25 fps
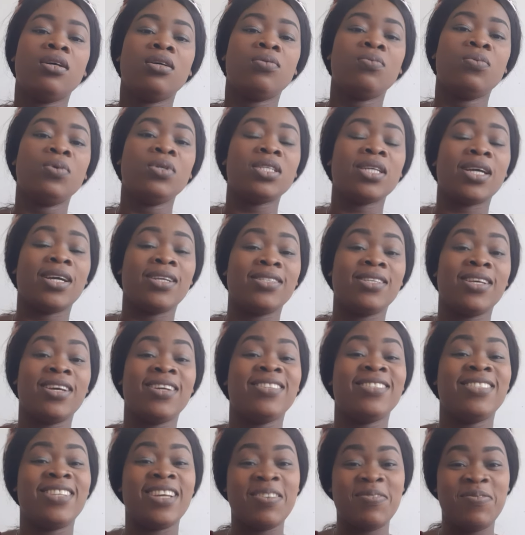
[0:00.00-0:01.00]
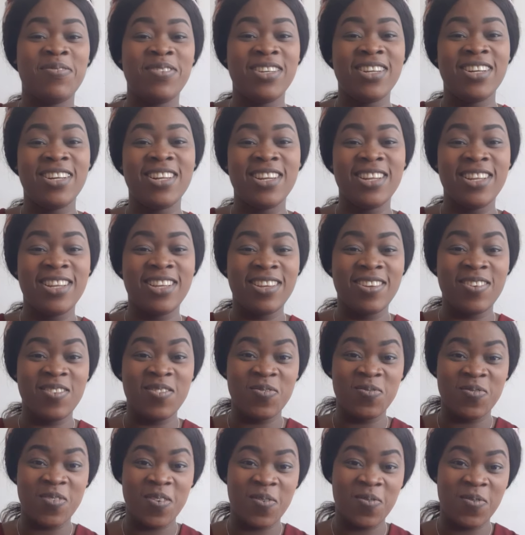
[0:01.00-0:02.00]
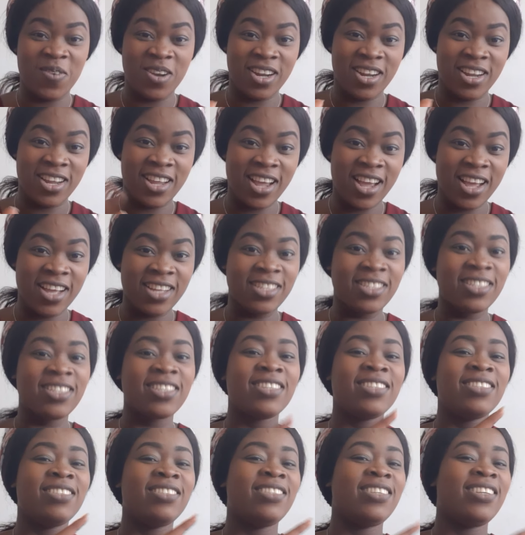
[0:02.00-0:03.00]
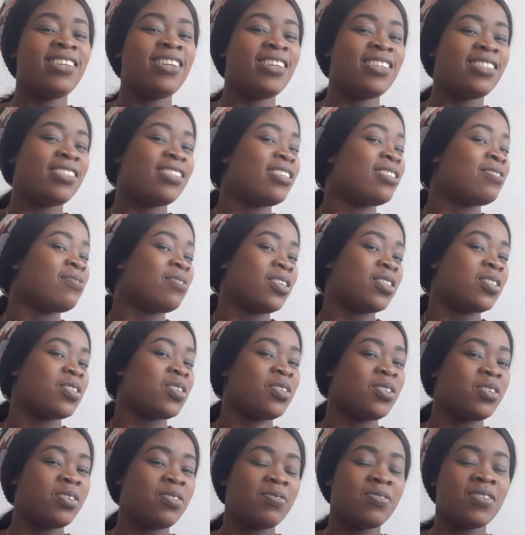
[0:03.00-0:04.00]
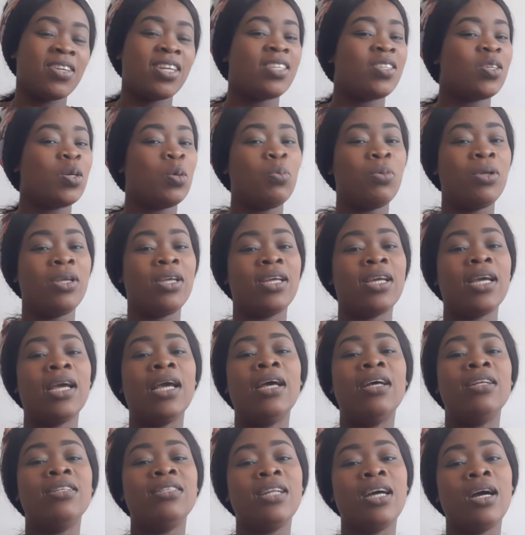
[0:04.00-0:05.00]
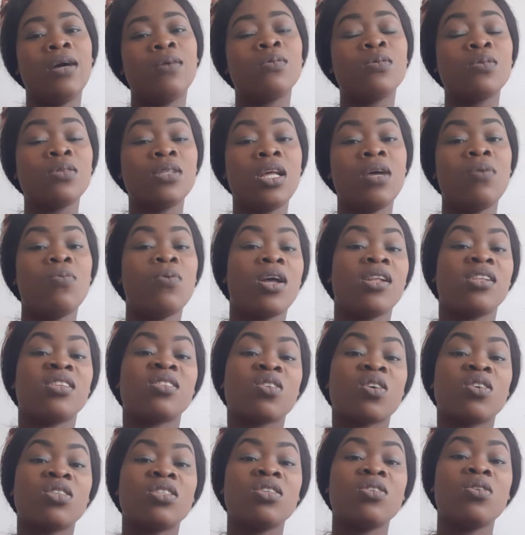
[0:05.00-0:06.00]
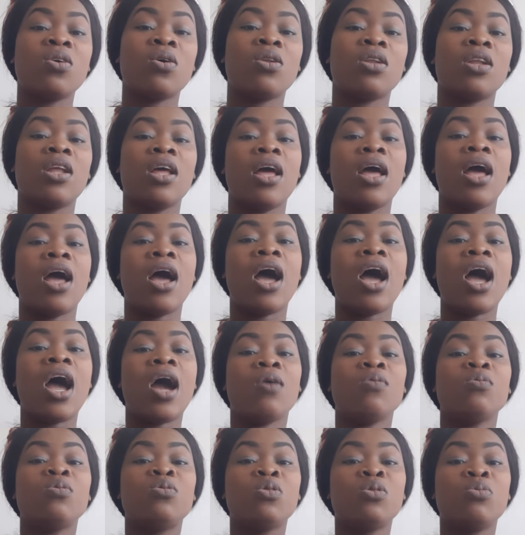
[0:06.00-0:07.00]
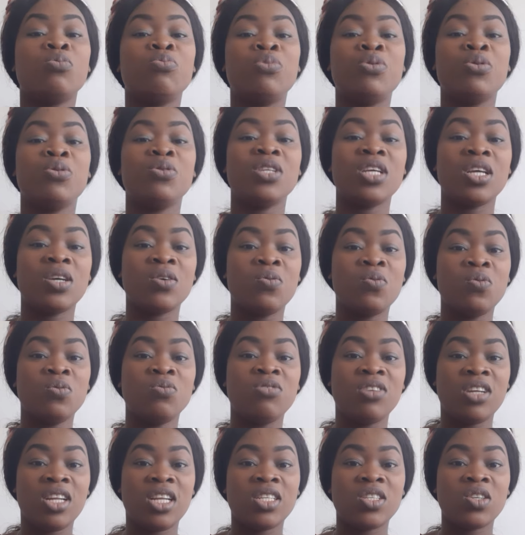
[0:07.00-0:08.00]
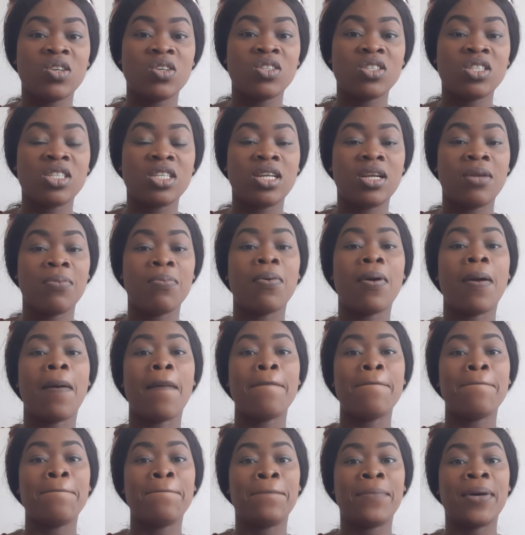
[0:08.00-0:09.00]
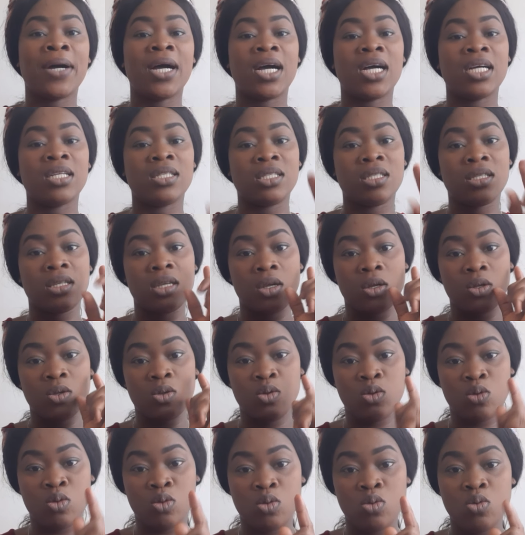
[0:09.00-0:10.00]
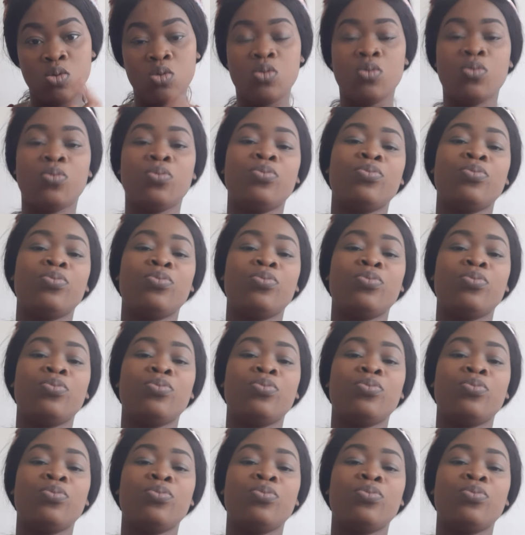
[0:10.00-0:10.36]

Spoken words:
Which I said definitely we will get the latest version of that topic. Now, today we are discussing on how to build a good relationship, part two.